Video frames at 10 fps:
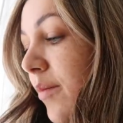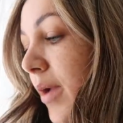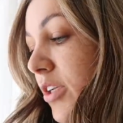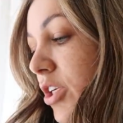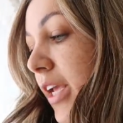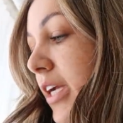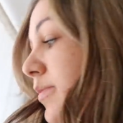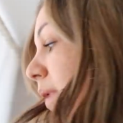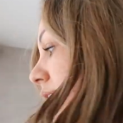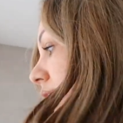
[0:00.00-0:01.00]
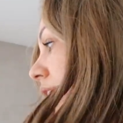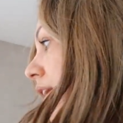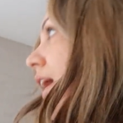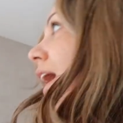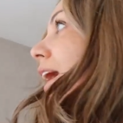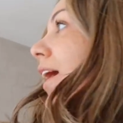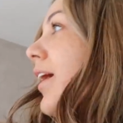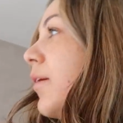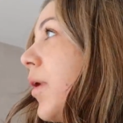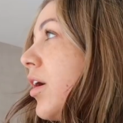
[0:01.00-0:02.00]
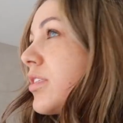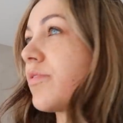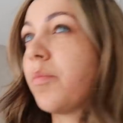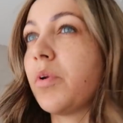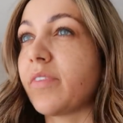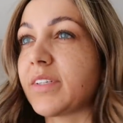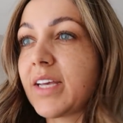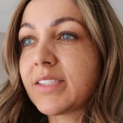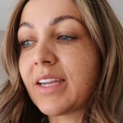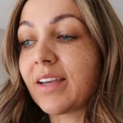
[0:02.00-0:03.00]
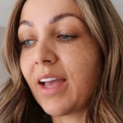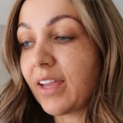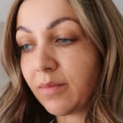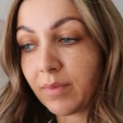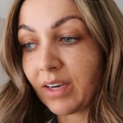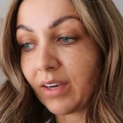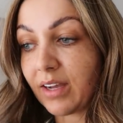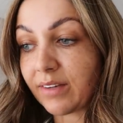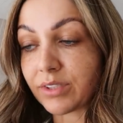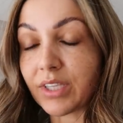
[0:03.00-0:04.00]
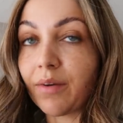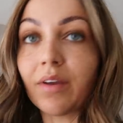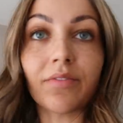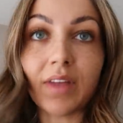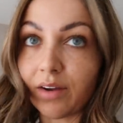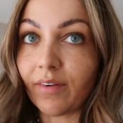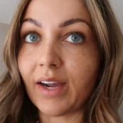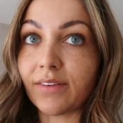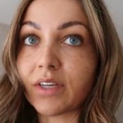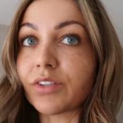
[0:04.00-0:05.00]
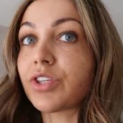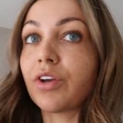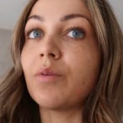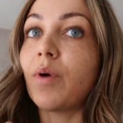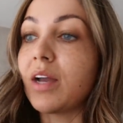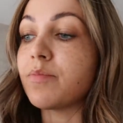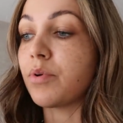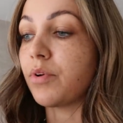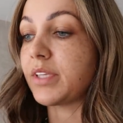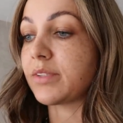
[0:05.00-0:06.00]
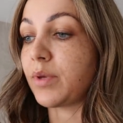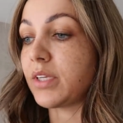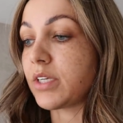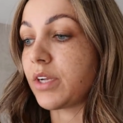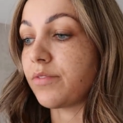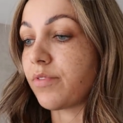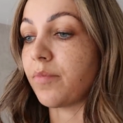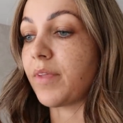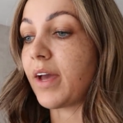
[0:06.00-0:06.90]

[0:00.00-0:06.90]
I am actually expecting a parcel from LOOKFANTASTIC any minute now. So if that arrives, I'll show you what I bought this week too from